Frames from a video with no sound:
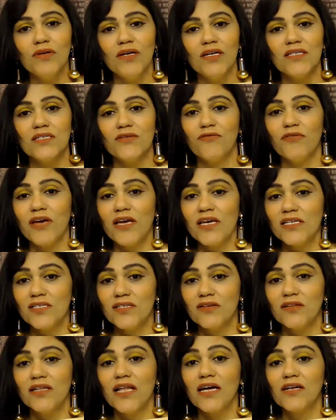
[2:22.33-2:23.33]
It's a phase
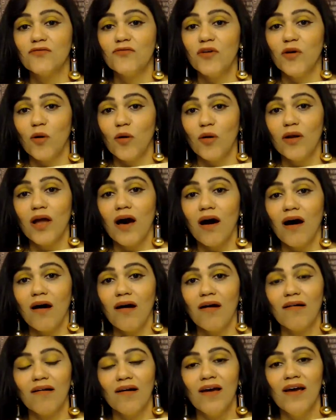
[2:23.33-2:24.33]
that we all
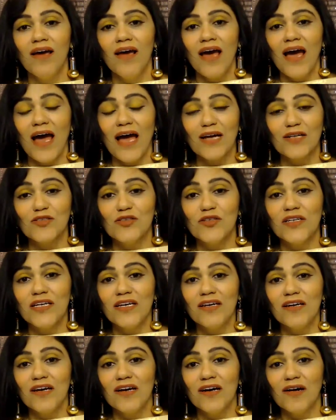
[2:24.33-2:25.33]
are
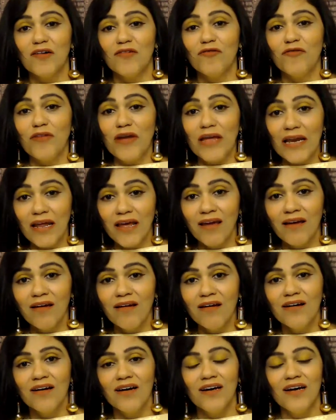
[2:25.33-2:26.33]
actually feeling
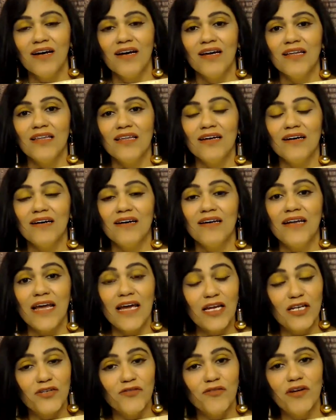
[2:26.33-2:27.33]
the
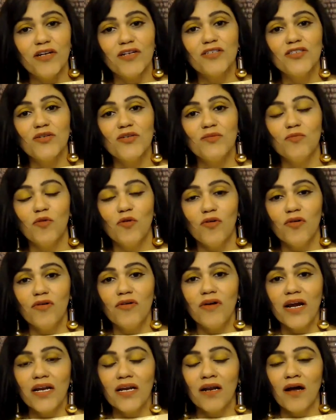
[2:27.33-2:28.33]
negative energy more
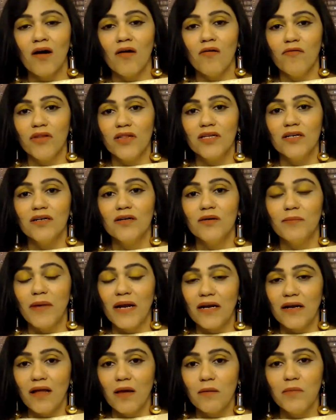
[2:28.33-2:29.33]
right now with the
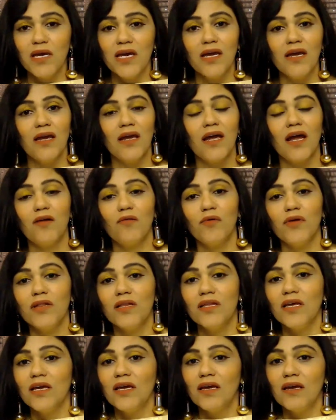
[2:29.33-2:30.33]
pandemic and with
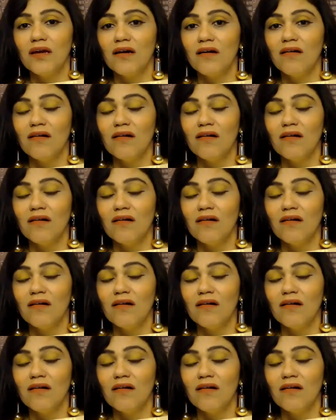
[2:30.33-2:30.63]
the